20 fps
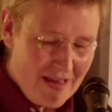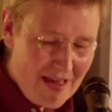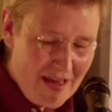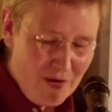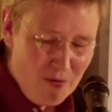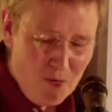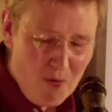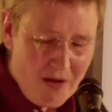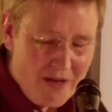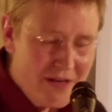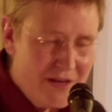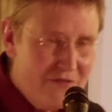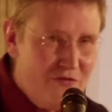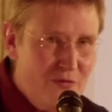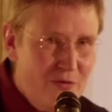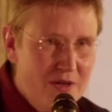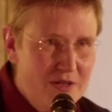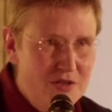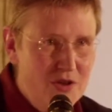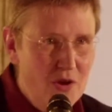And what
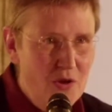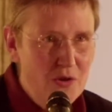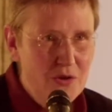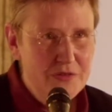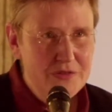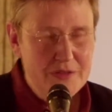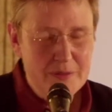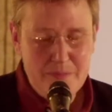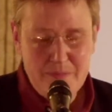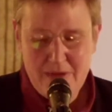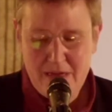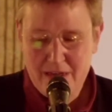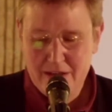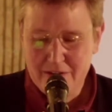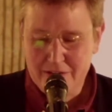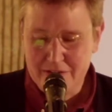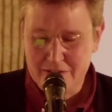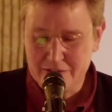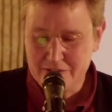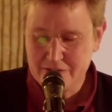if we told the
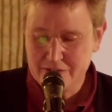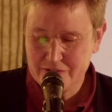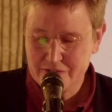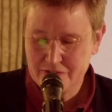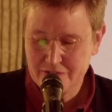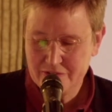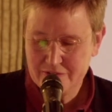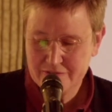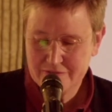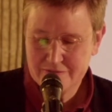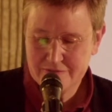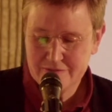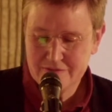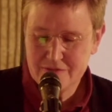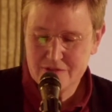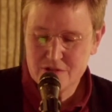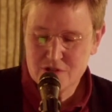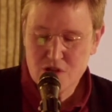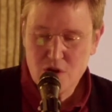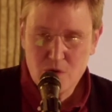petals,
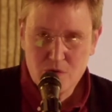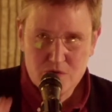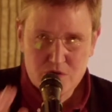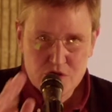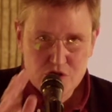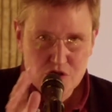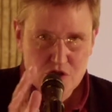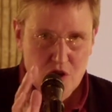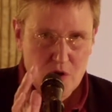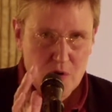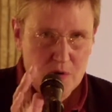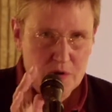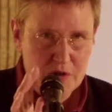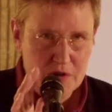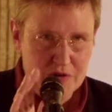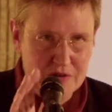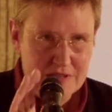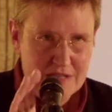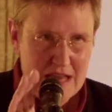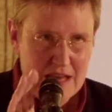don't show
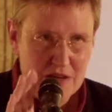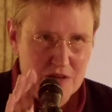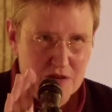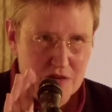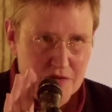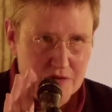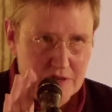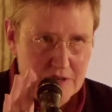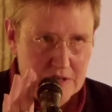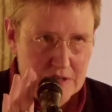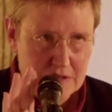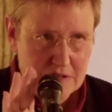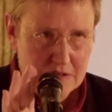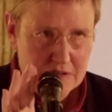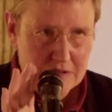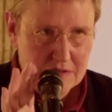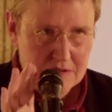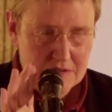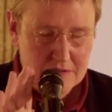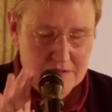your
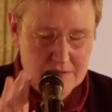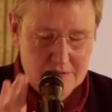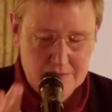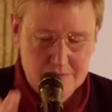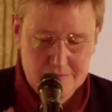tenderness?